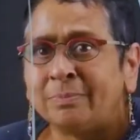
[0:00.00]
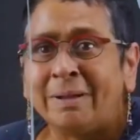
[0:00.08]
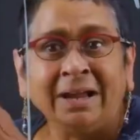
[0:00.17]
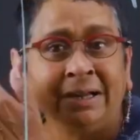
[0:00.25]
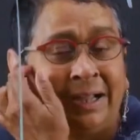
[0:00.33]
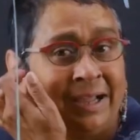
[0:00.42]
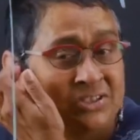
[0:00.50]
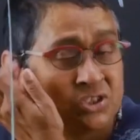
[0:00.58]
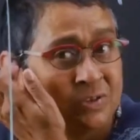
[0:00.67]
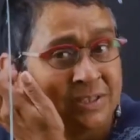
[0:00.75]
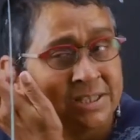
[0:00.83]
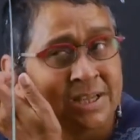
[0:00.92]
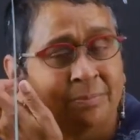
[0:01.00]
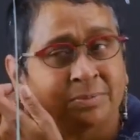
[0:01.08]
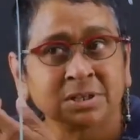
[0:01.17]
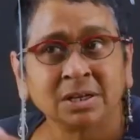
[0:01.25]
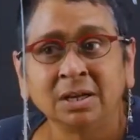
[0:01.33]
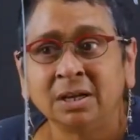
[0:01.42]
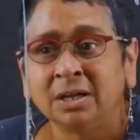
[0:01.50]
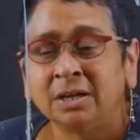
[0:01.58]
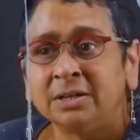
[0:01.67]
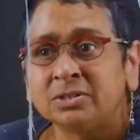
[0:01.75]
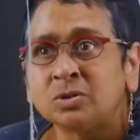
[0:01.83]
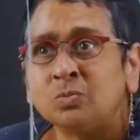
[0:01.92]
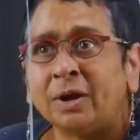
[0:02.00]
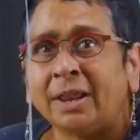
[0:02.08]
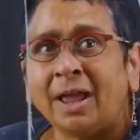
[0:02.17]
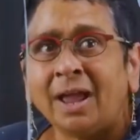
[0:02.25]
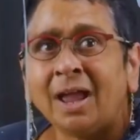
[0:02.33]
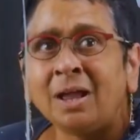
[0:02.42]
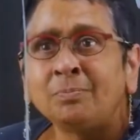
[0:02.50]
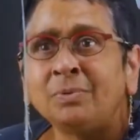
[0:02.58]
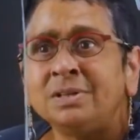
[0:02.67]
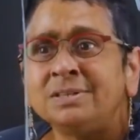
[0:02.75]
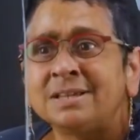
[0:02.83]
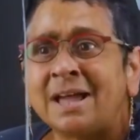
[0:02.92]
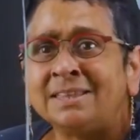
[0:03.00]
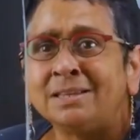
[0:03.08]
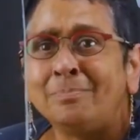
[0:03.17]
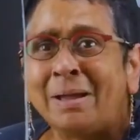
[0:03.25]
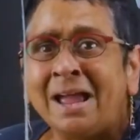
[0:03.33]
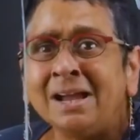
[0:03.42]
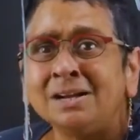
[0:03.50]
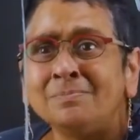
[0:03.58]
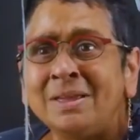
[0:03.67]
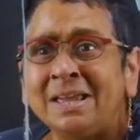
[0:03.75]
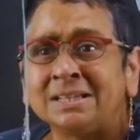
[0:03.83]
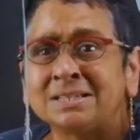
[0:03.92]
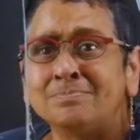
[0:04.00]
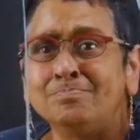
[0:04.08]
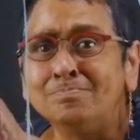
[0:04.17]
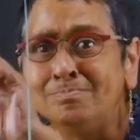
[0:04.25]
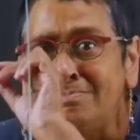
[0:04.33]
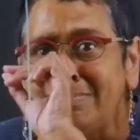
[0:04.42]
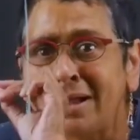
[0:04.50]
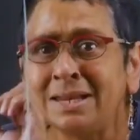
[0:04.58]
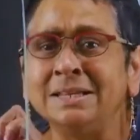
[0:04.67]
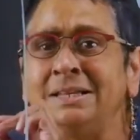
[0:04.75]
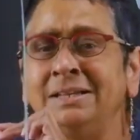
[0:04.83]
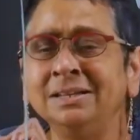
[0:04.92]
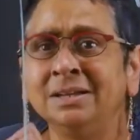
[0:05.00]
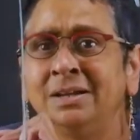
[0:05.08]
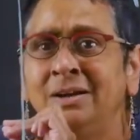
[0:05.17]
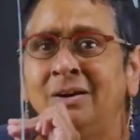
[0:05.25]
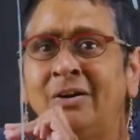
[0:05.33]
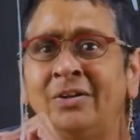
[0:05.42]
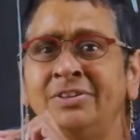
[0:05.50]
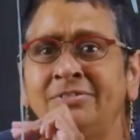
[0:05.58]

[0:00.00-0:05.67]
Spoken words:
bank has to accept. So what happens, and the bank makes money on